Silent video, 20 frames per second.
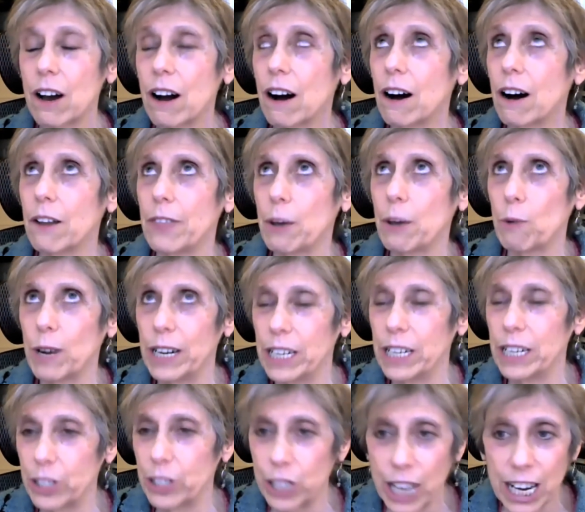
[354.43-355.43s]
Uh, they wanted
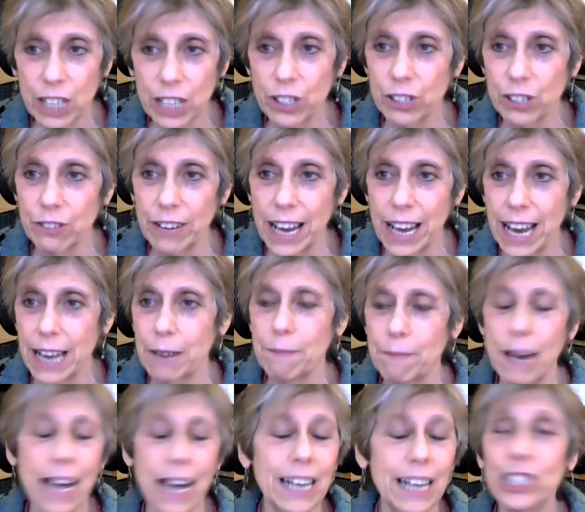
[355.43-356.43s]
to change their name,
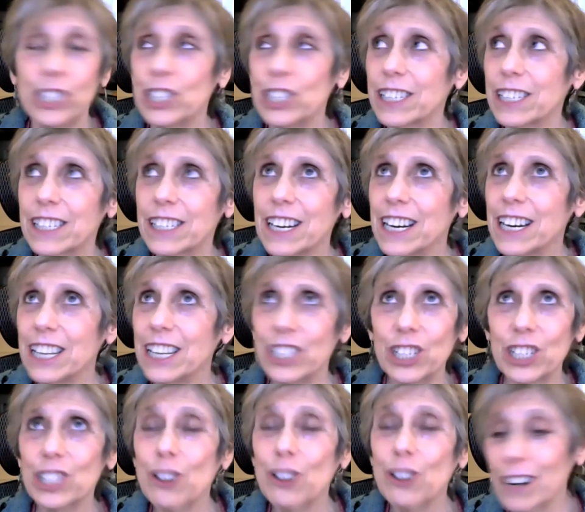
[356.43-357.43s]
and it just it
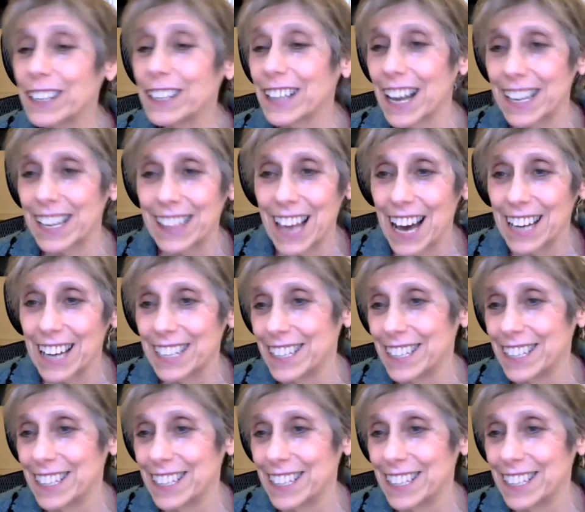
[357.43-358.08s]
just started like that.